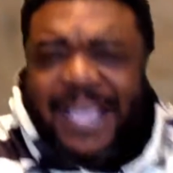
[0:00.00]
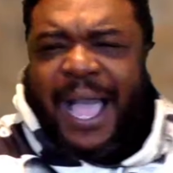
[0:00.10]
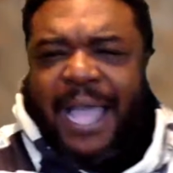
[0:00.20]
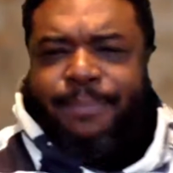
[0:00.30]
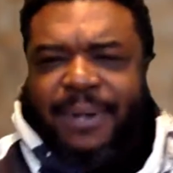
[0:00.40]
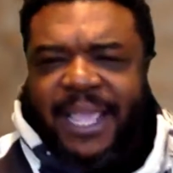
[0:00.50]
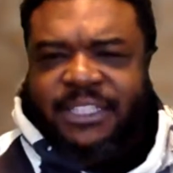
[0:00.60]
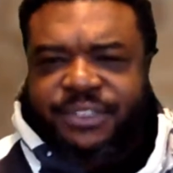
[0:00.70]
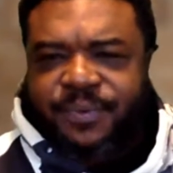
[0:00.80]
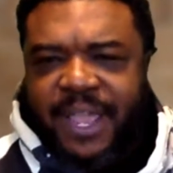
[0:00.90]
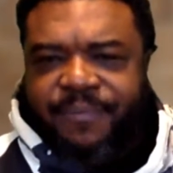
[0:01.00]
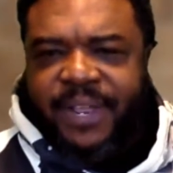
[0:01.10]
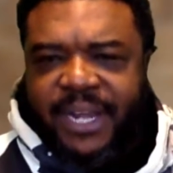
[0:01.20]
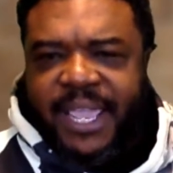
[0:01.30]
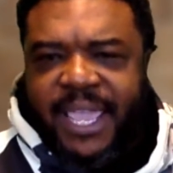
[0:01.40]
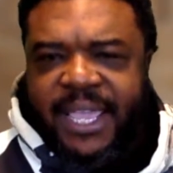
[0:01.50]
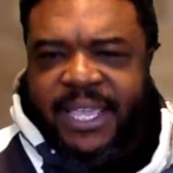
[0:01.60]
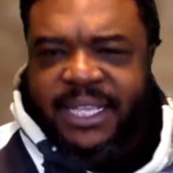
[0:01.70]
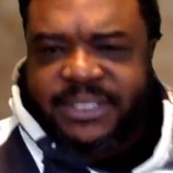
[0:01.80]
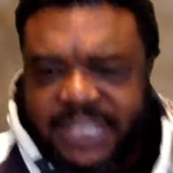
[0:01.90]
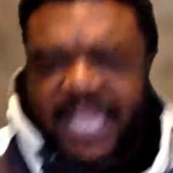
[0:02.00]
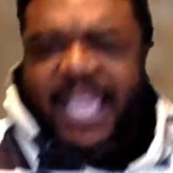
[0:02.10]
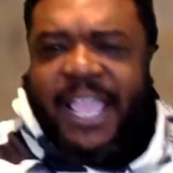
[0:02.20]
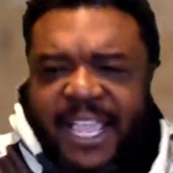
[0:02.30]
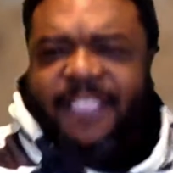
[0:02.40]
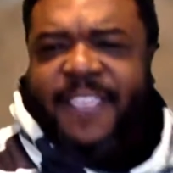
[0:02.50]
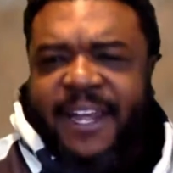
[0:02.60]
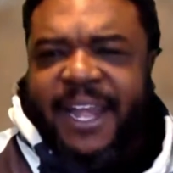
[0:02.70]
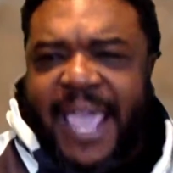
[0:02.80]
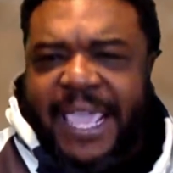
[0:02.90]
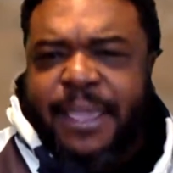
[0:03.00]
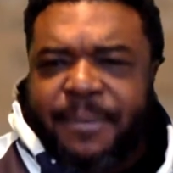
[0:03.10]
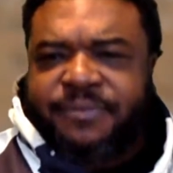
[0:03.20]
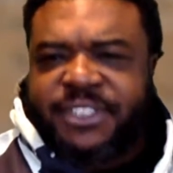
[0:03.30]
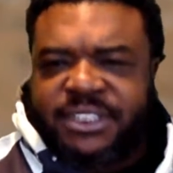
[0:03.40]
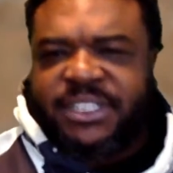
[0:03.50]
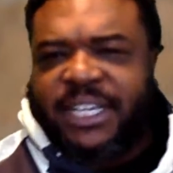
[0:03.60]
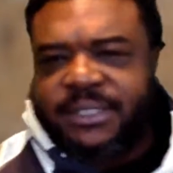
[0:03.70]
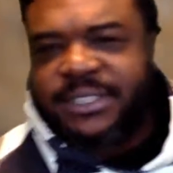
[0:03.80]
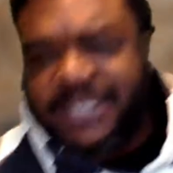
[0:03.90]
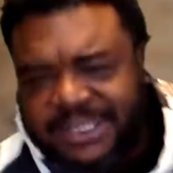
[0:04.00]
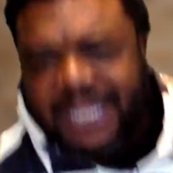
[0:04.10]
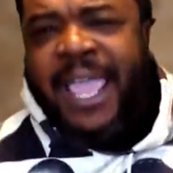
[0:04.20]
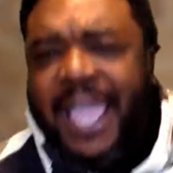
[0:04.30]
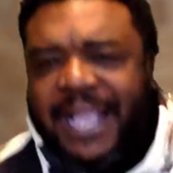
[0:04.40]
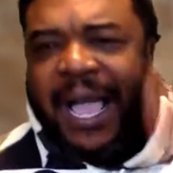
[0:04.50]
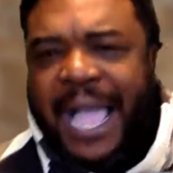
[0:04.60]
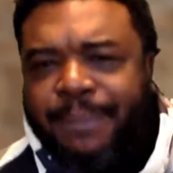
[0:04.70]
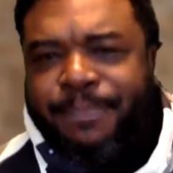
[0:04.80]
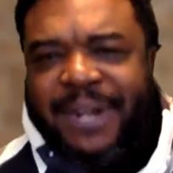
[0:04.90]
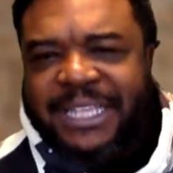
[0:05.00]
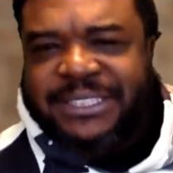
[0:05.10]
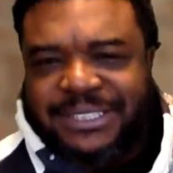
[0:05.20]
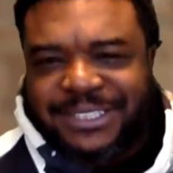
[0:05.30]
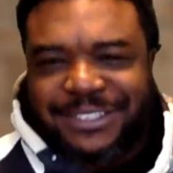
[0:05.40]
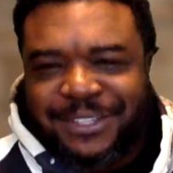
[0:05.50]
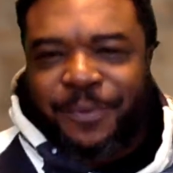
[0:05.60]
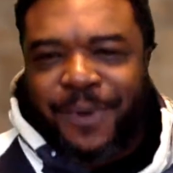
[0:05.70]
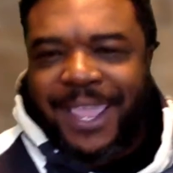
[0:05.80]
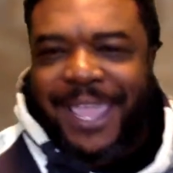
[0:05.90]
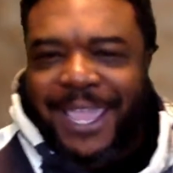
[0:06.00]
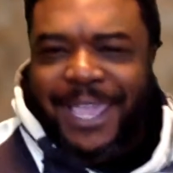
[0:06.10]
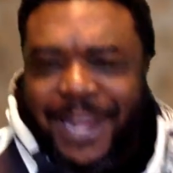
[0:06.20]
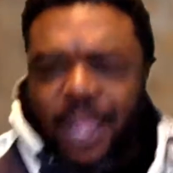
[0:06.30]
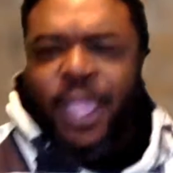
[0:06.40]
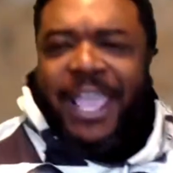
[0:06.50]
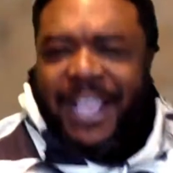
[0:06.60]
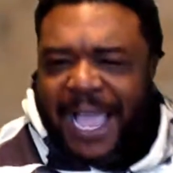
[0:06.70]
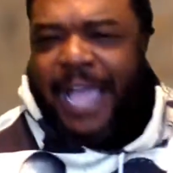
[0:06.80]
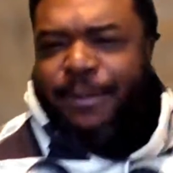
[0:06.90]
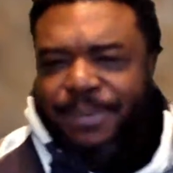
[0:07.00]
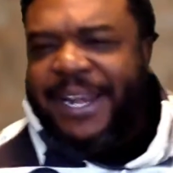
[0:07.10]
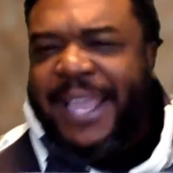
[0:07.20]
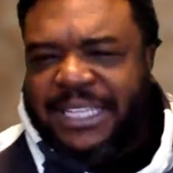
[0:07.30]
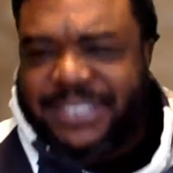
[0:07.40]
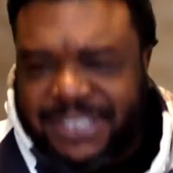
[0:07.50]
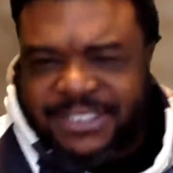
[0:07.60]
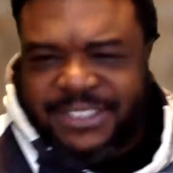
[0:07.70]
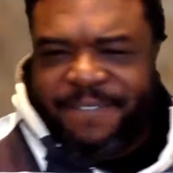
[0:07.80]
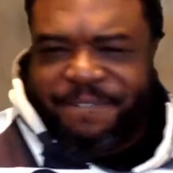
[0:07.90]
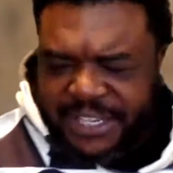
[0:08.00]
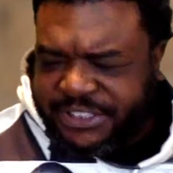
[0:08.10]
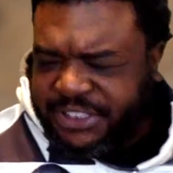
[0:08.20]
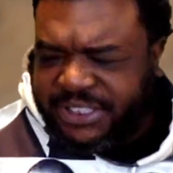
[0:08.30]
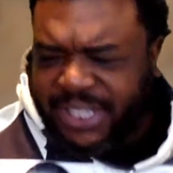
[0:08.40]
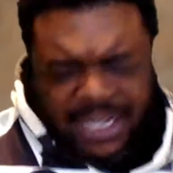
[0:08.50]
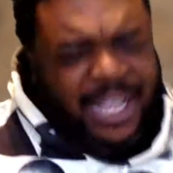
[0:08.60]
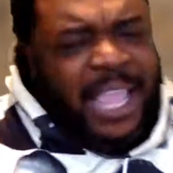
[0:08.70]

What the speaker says: God bless Reverend Higgins in the name of Jesus. God bless Sister Red. God bless Sister Fisher.